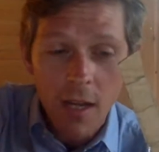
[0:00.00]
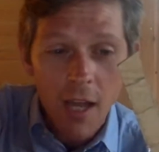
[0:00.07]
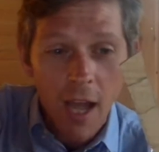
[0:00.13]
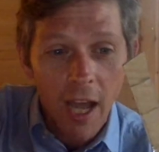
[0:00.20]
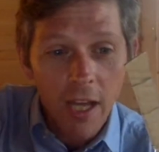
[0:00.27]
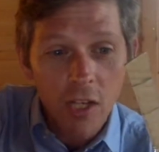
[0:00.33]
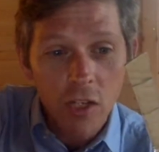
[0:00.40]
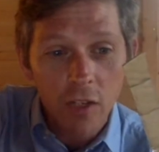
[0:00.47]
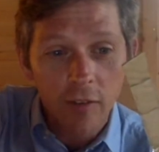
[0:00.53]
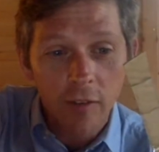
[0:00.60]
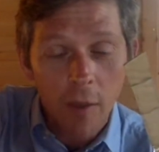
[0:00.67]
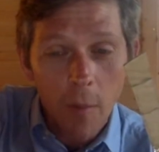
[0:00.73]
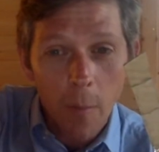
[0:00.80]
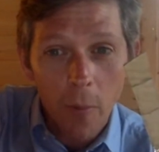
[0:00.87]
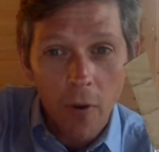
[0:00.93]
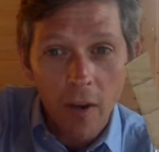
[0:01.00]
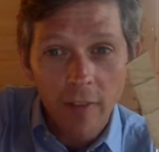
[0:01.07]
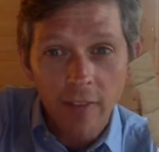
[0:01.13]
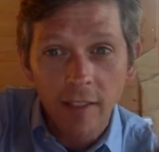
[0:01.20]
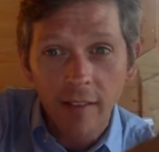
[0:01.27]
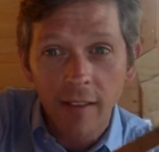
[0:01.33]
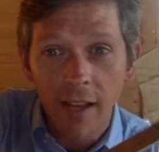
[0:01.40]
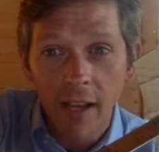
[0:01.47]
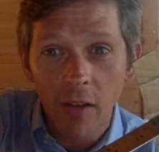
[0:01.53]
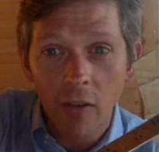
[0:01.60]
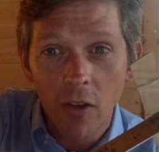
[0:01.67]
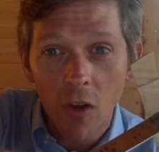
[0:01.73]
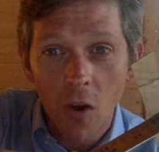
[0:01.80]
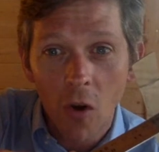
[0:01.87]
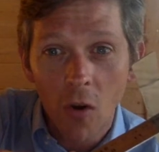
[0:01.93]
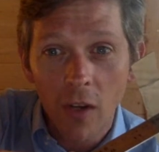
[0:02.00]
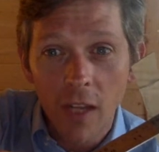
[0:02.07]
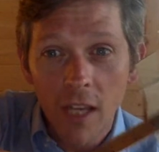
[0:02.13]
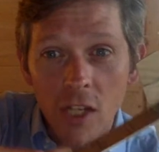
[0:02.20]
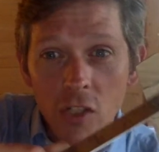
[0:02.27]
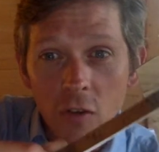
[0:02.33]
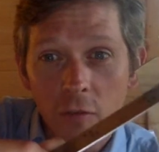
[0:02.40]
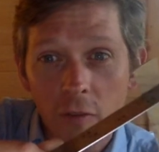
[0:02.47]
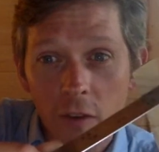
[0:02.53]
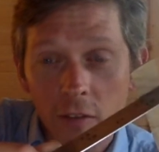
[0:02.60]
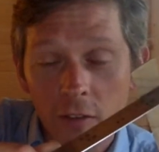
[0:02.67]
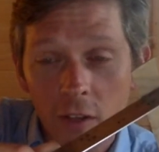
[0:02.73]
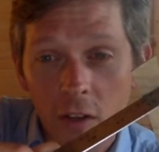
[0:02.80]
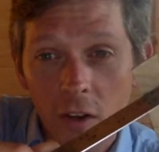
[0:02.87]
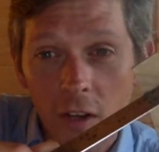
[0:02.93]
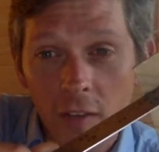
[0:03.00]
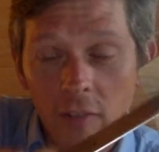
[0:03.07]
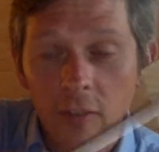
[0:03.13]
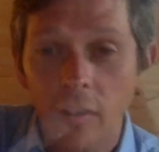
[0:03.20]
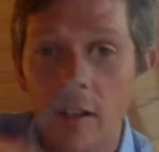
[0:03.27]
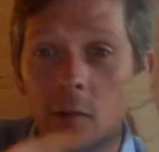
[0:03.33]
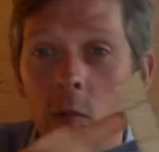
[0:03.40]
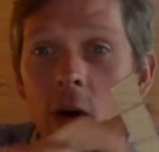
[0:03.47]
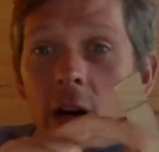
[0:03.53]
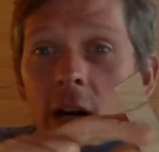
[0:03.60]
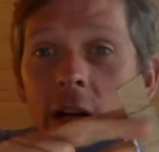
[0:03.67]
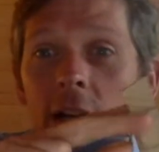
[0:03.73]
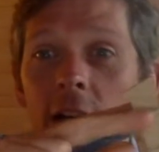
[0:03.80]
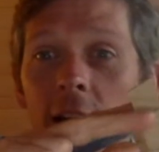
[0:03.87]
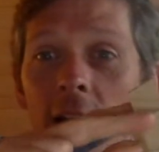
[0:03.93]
and just pressing down on each of those lines so they work